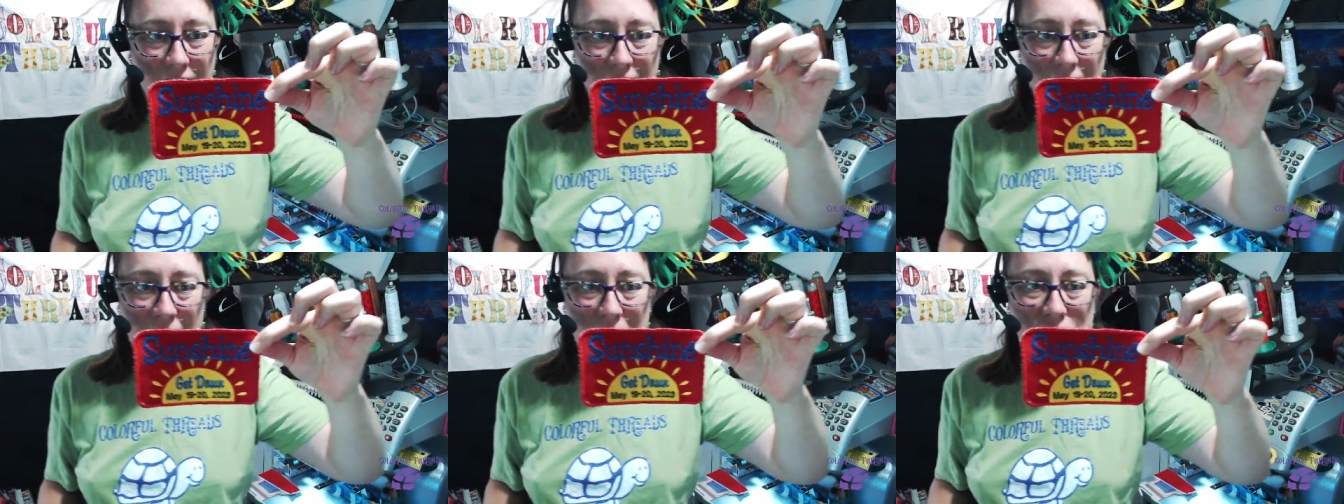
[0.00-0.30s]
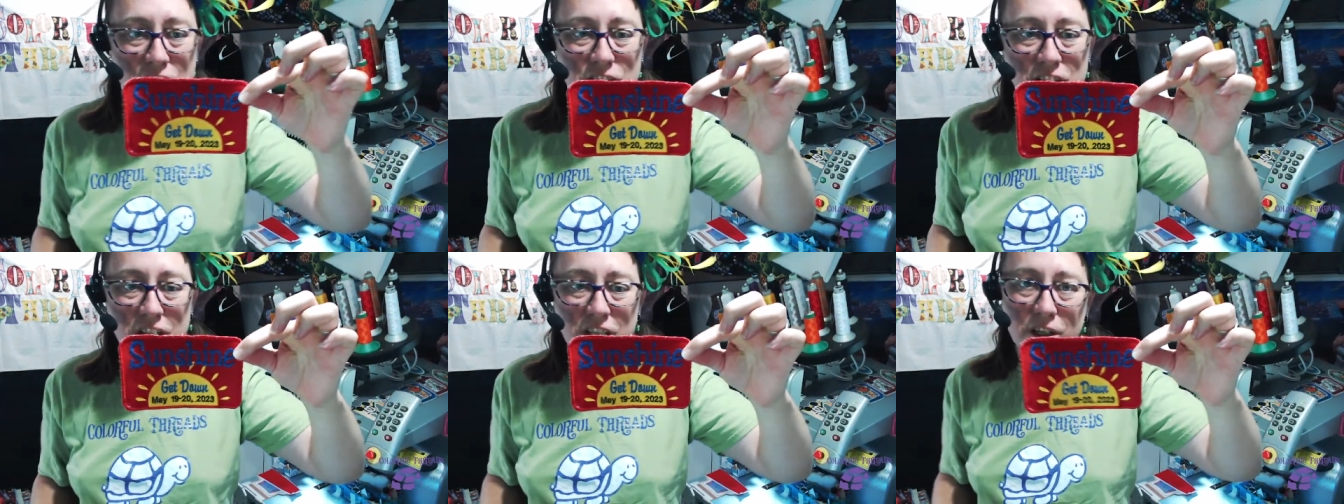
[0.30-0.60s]
And
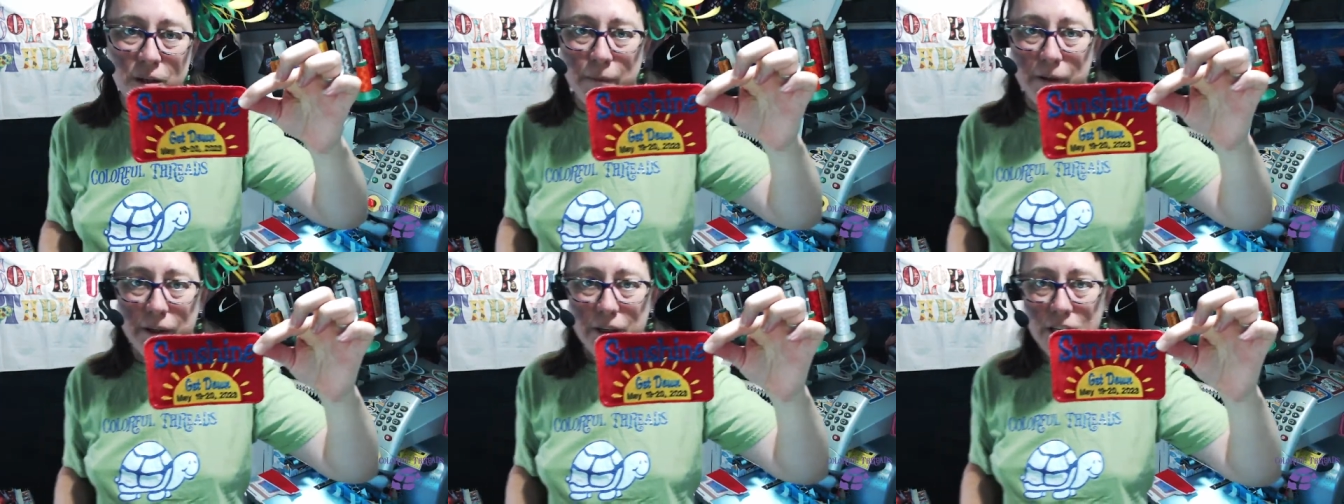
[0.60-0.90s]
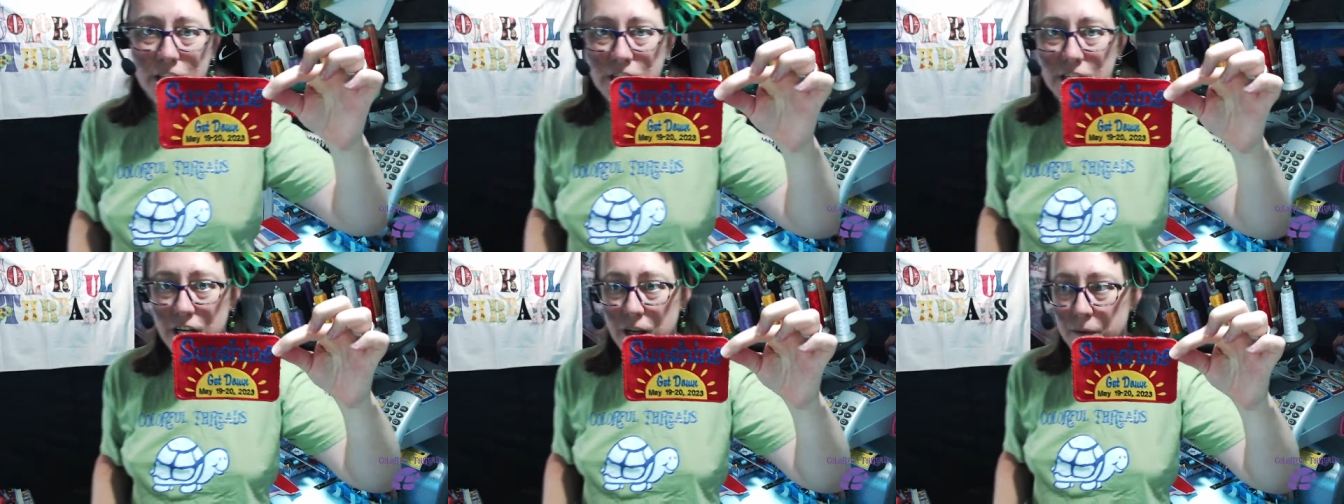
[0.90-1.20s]
there's a little bit of
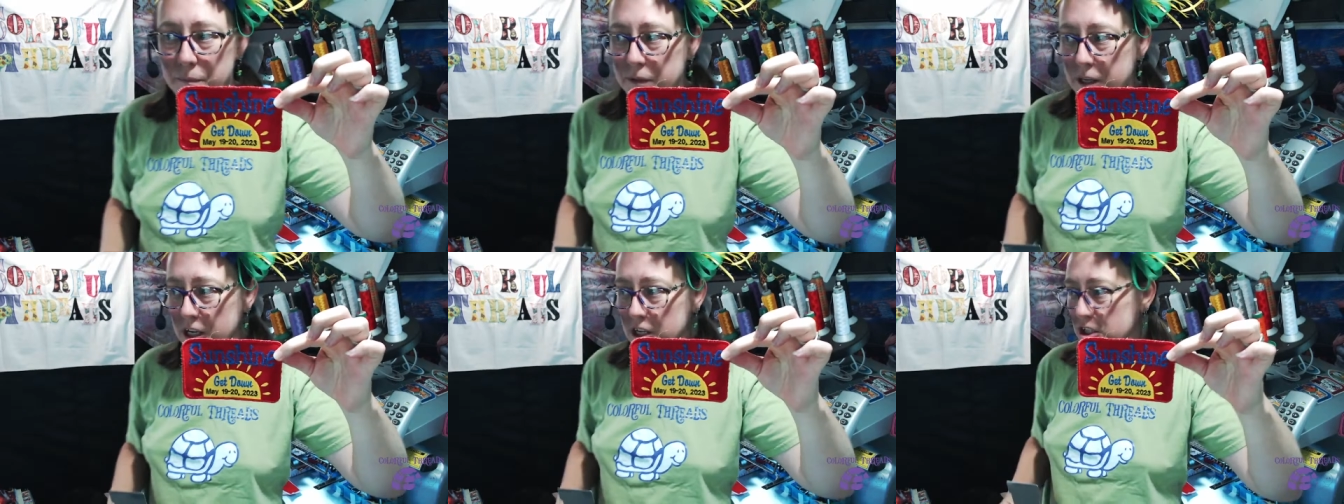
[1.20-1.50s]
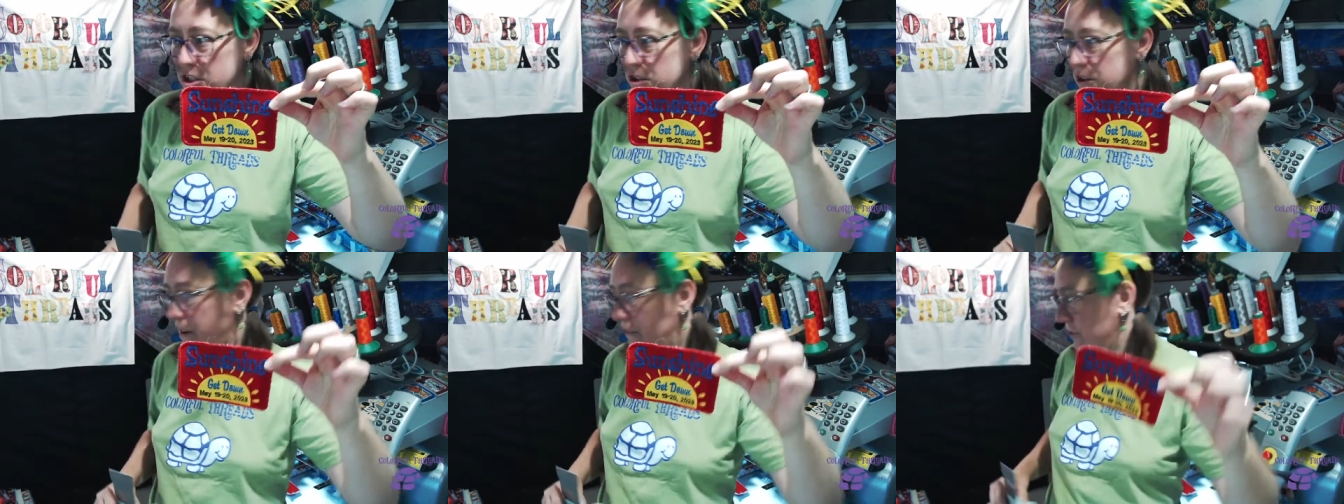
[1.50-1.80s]
cleanup that you
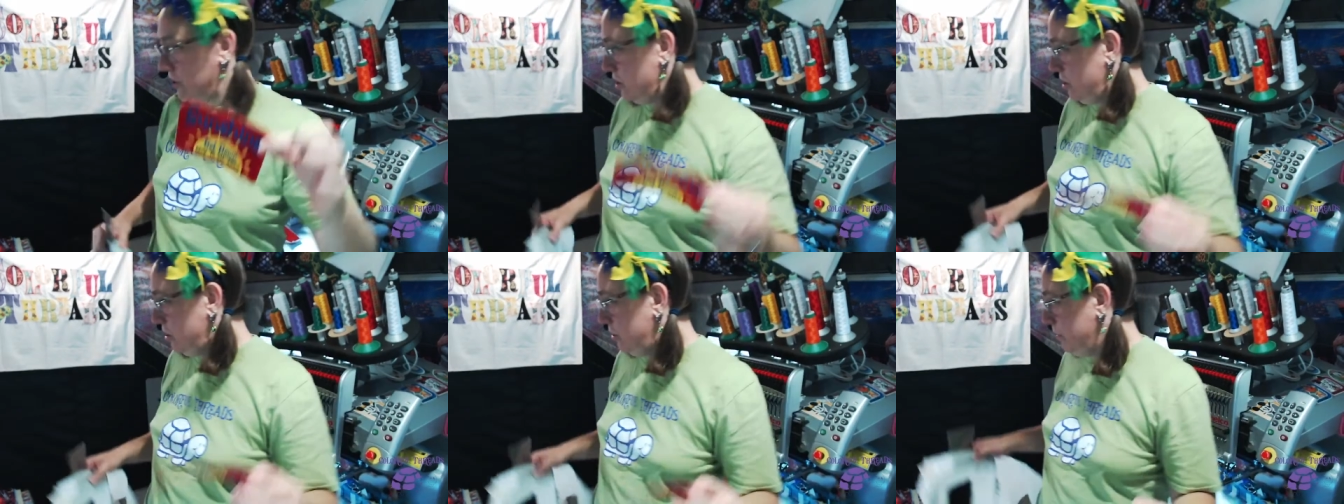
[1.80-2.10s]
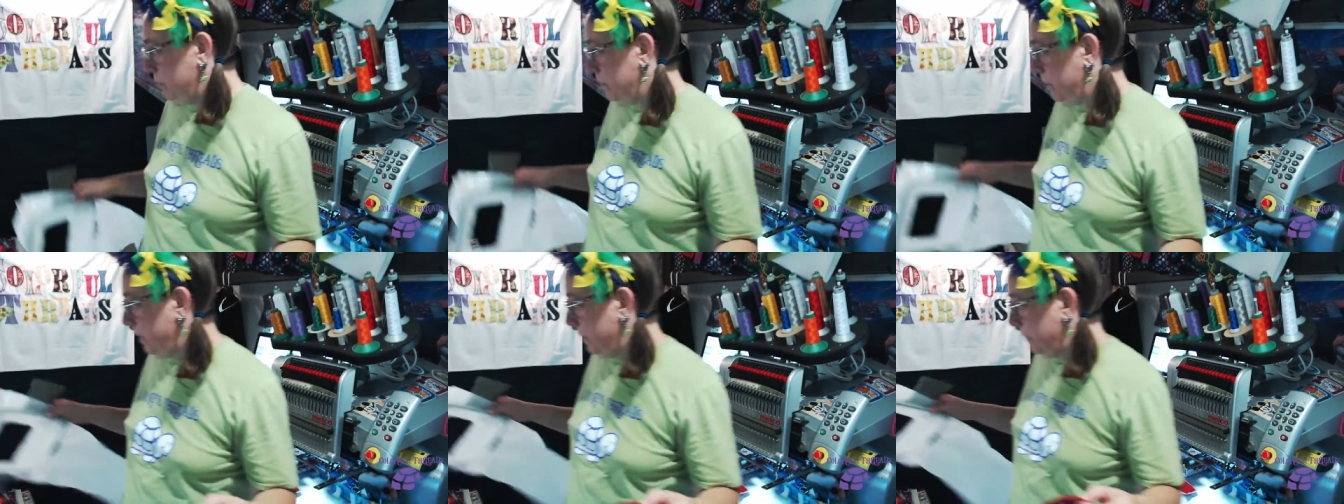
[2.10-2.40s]
do have to do,
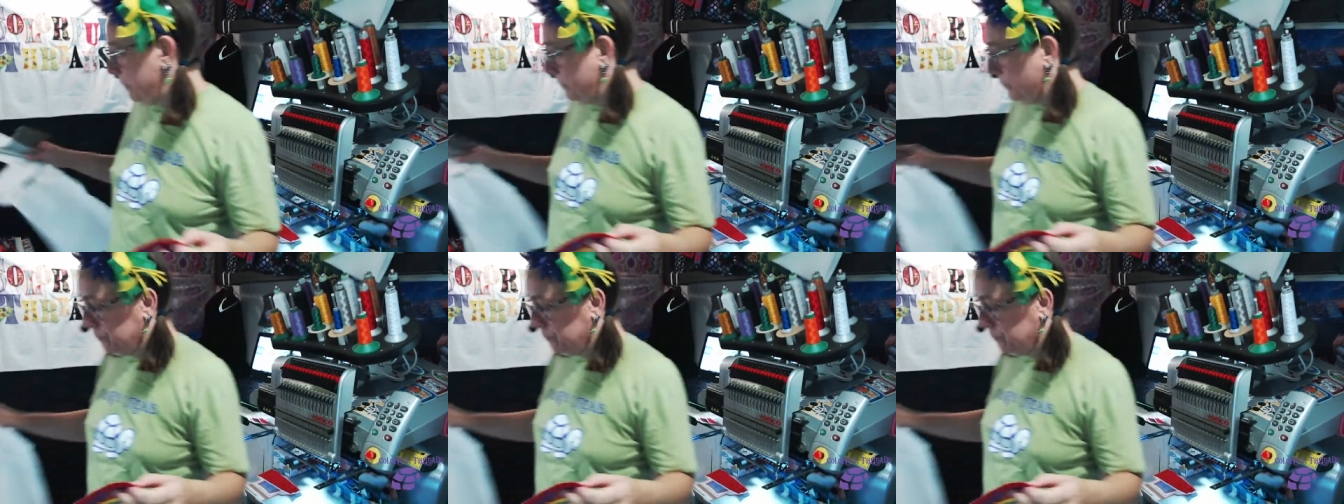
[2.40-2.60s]
but